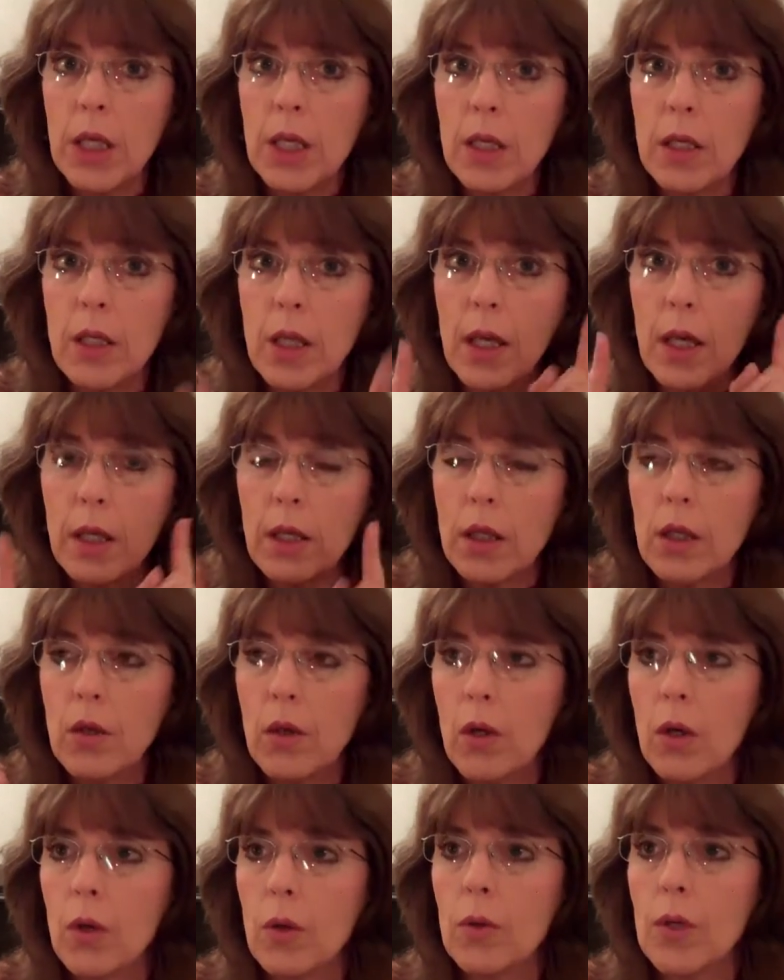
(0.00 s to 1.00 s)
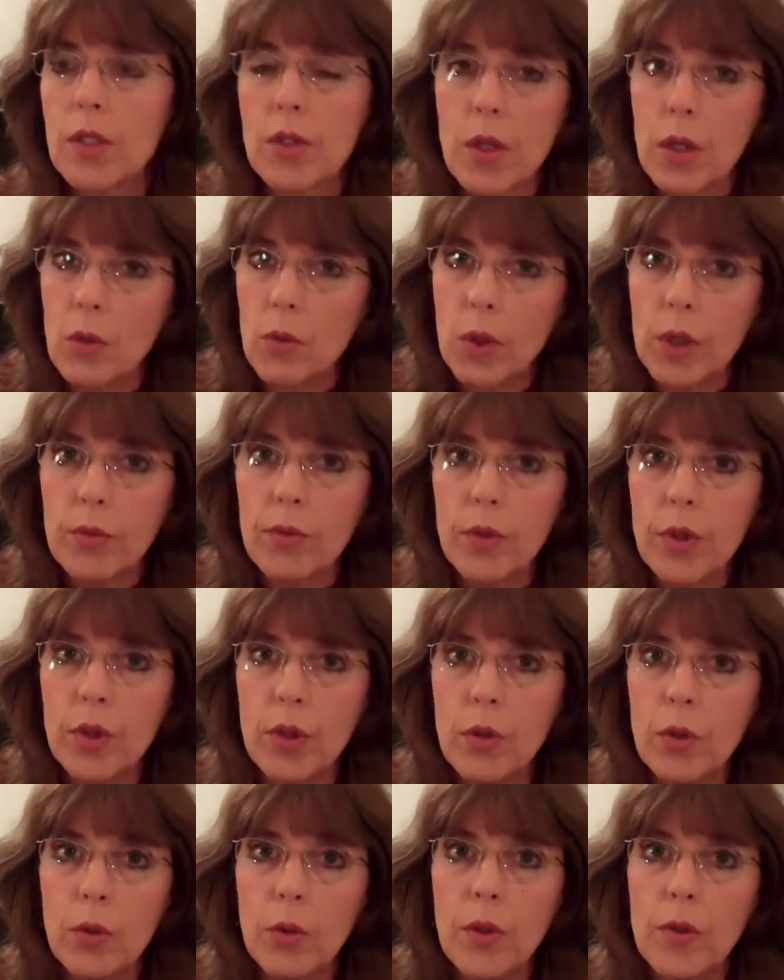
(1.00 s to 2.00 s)
mean that, you know, it's going to work for
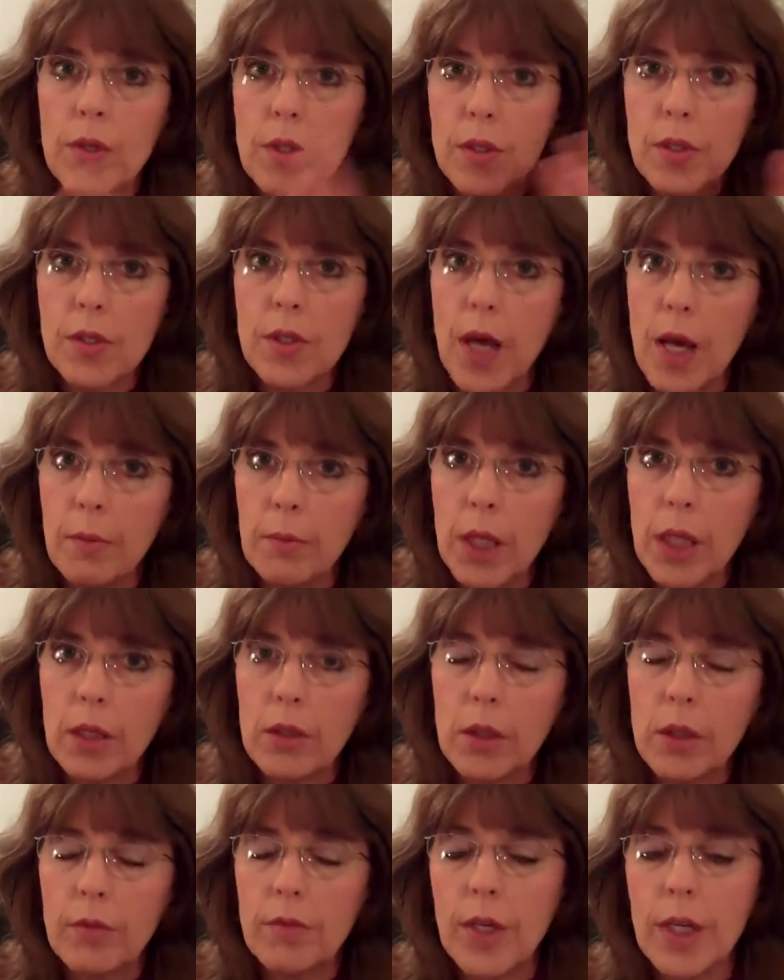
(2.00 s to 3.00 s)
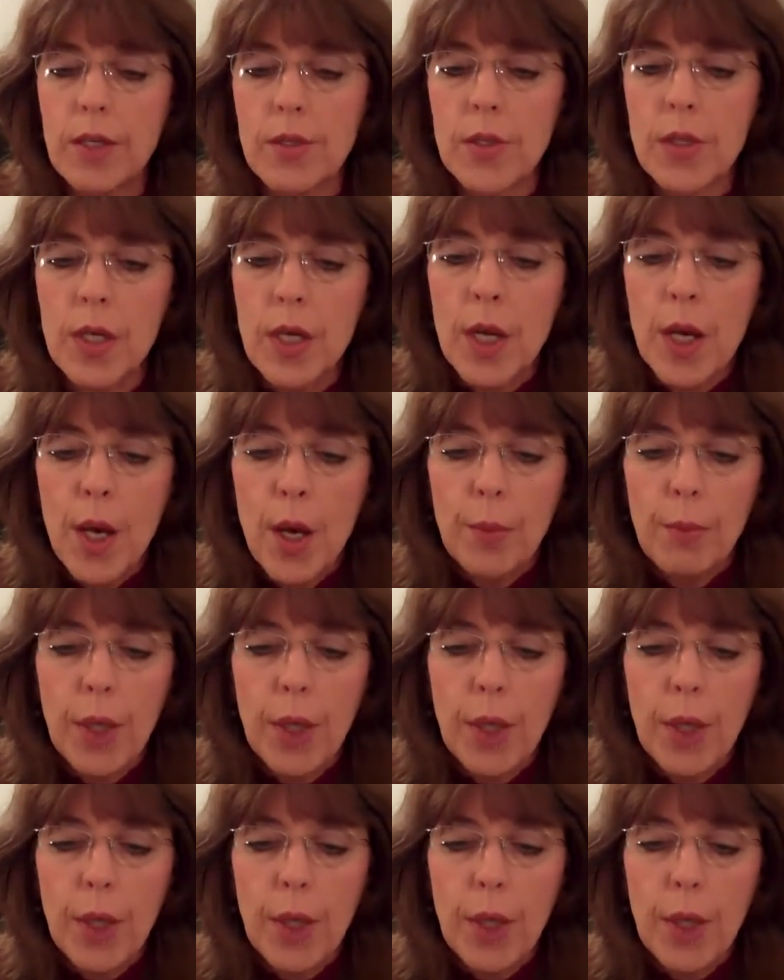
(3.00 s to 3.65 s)
you, and this is not medical advice.